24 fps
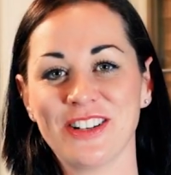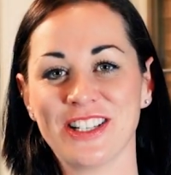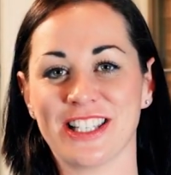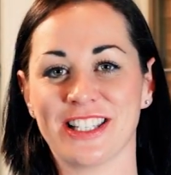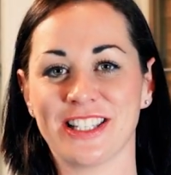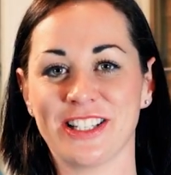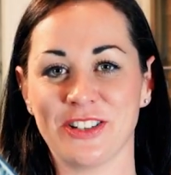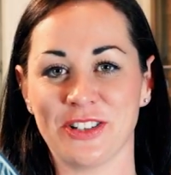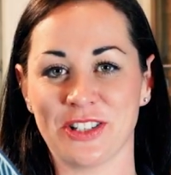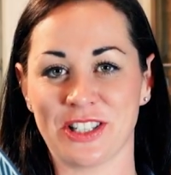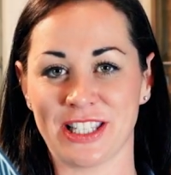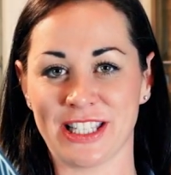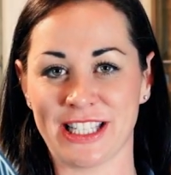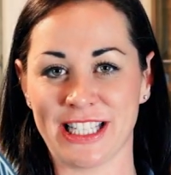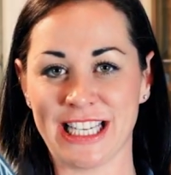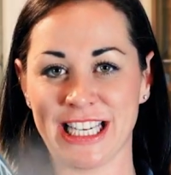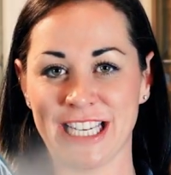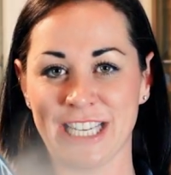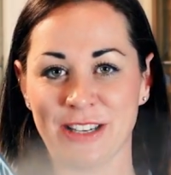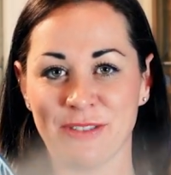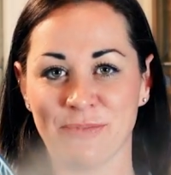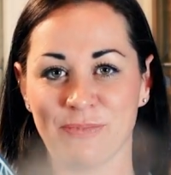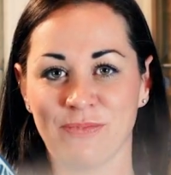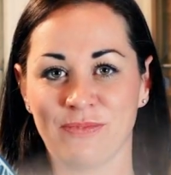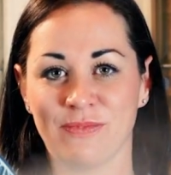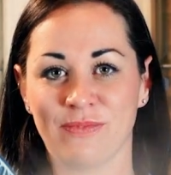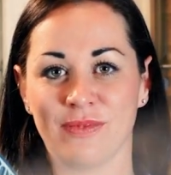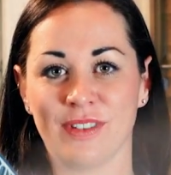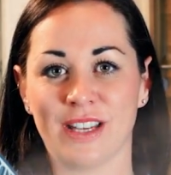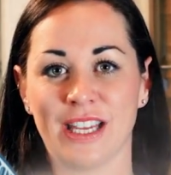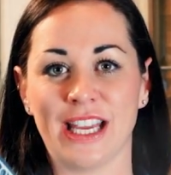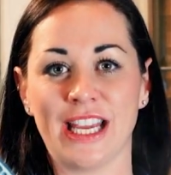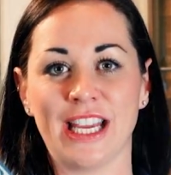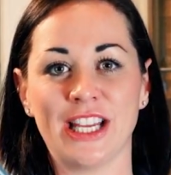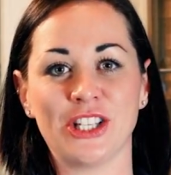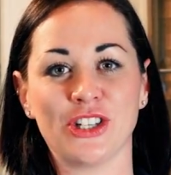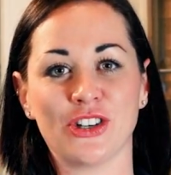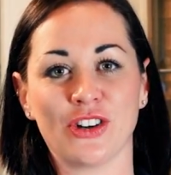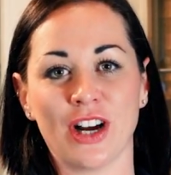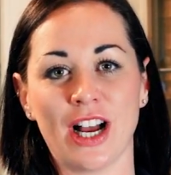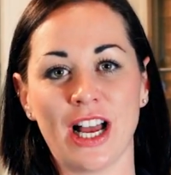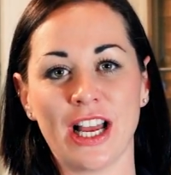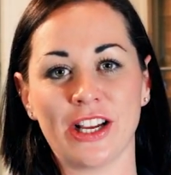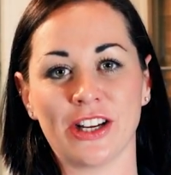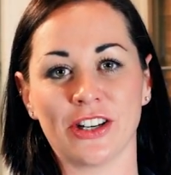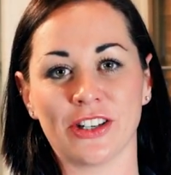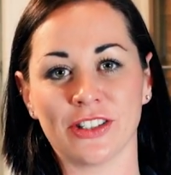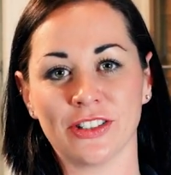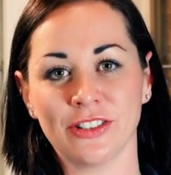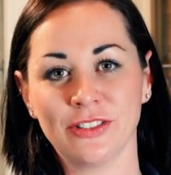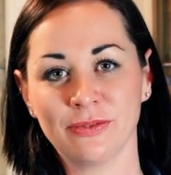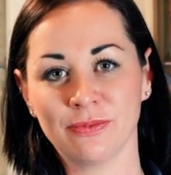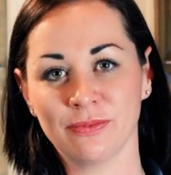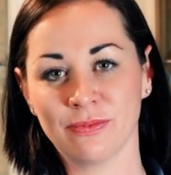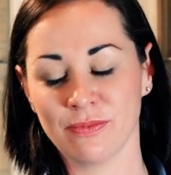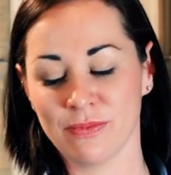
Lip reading: is still steam in your iron,